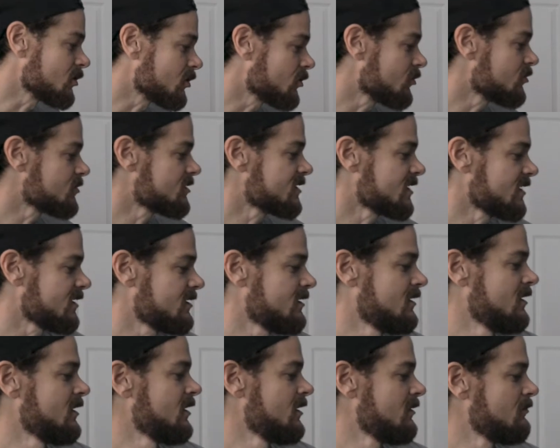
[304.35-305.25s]
use
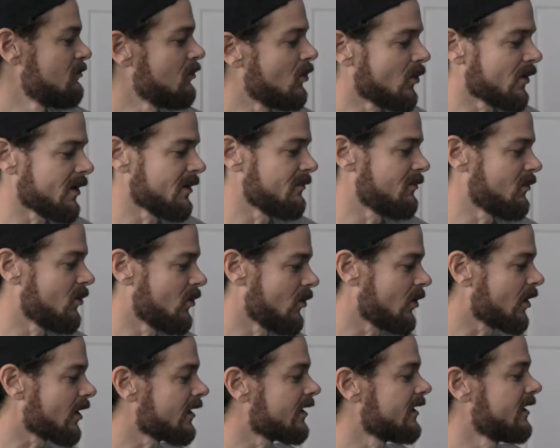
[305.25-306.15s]
it more and
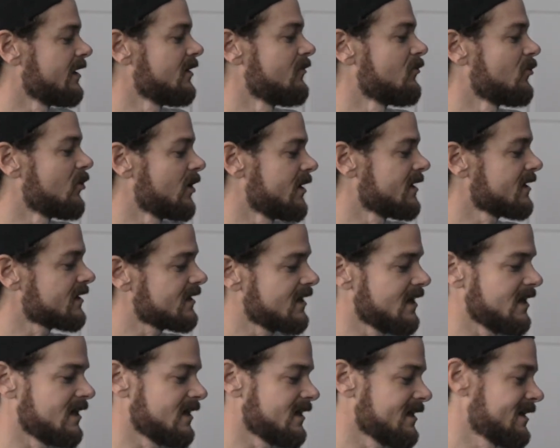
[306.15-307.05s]
more, and what it
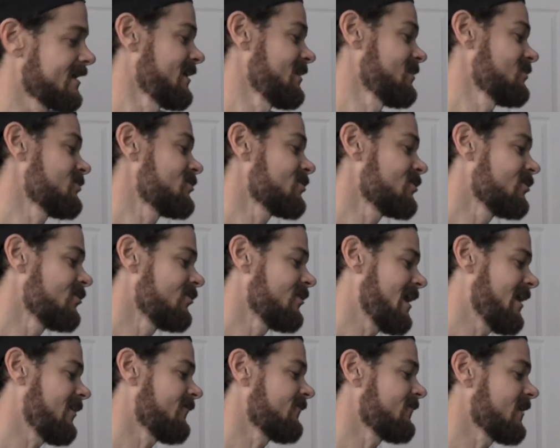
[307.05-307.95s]
can and can't do,
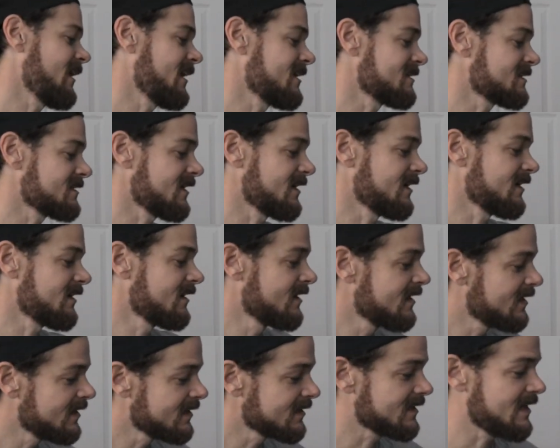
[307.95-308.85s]
how fast I
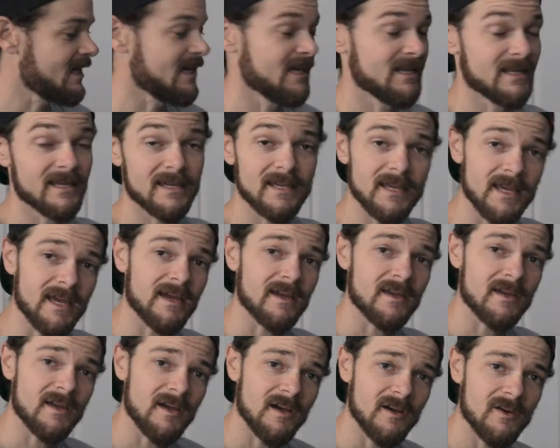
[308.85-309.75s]
can and
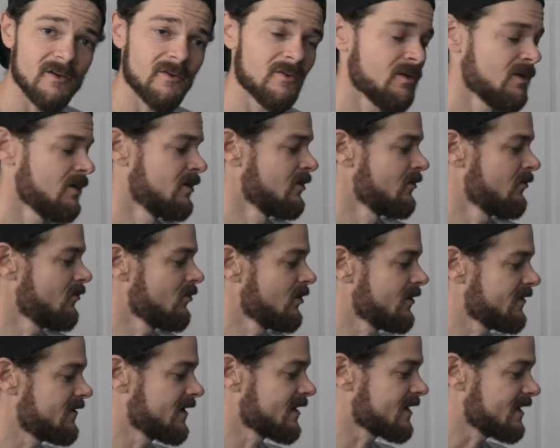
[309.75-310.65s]
can't go.
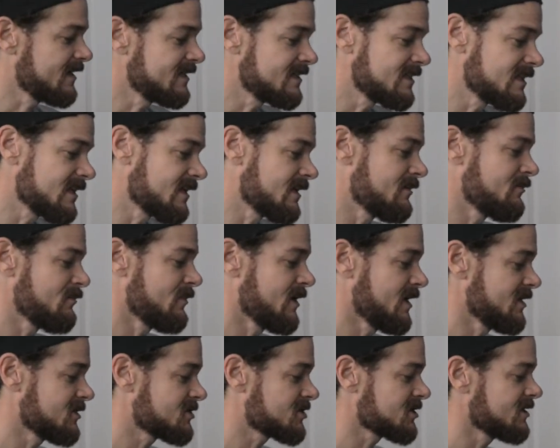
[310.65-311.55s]
One thing I didn't
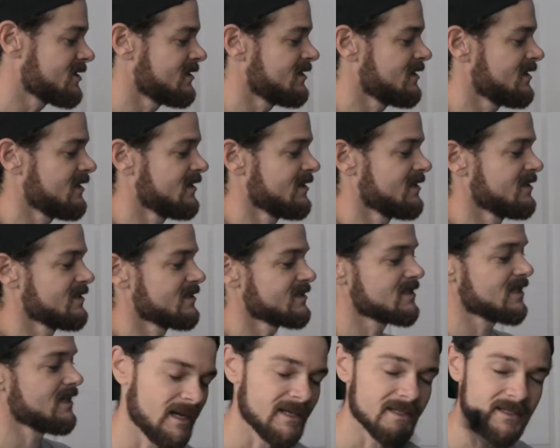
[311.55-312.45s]
mention
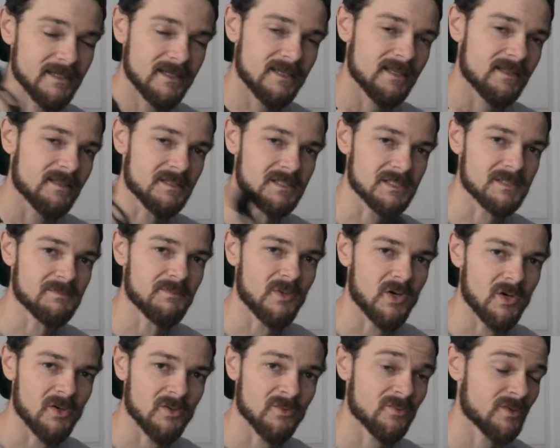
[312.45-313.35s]
is I did get the
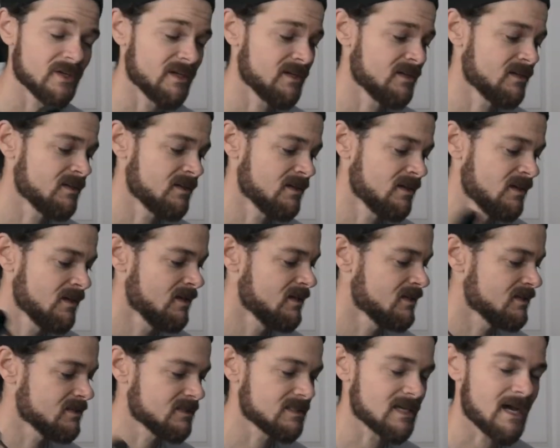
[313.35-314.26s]
small rig
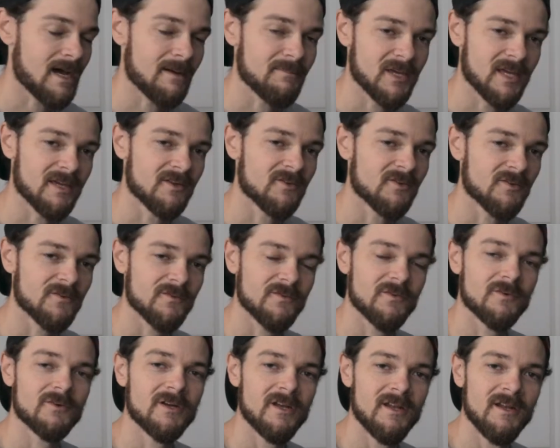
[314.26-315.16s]
top handle
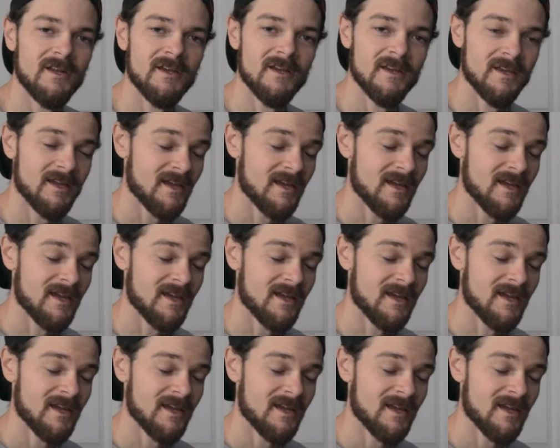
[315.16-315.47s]
for it.